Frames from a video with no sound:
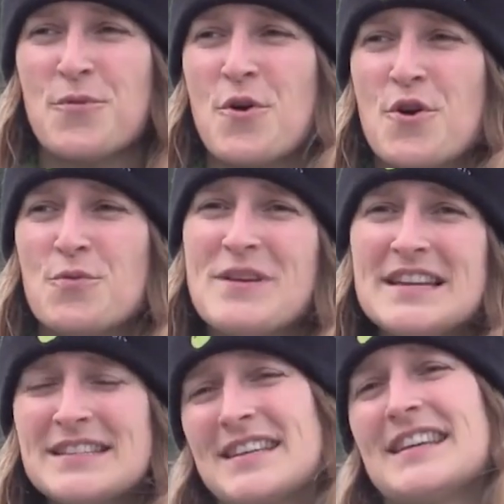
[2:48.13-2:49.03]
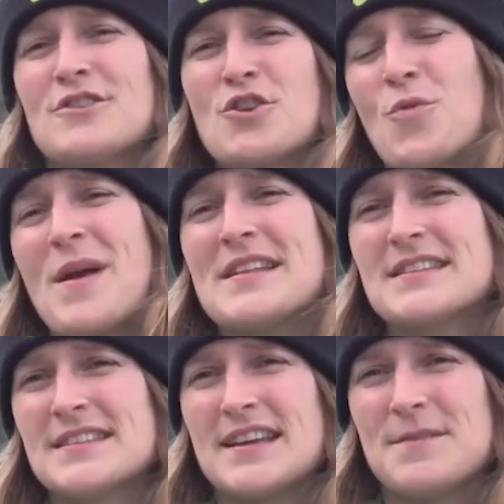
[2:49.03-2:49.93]
We're releasing it on
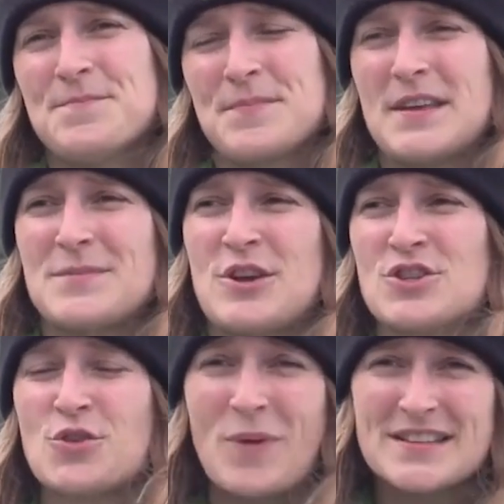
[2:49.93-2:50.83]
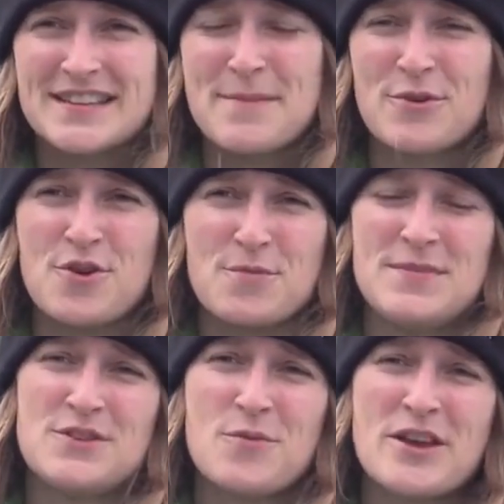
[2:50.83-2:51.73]
Wednesday because on Wednesday I'm going to
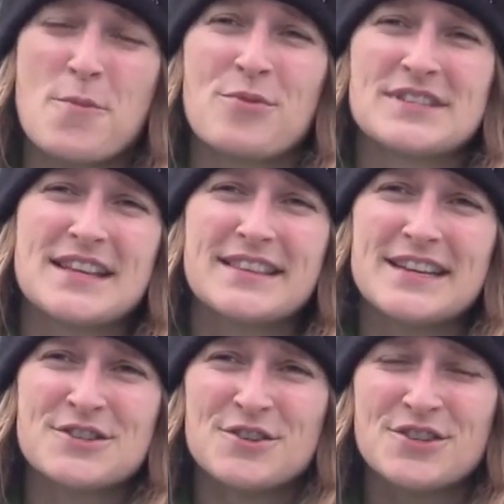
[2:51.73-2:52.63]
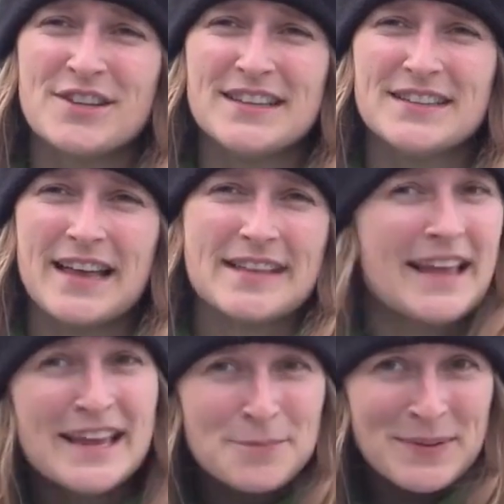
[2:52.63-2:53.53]
be doing a presentation on it at
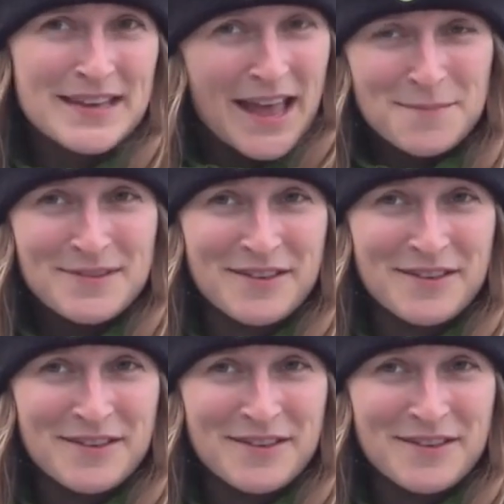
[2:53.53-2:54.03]
8 p.m.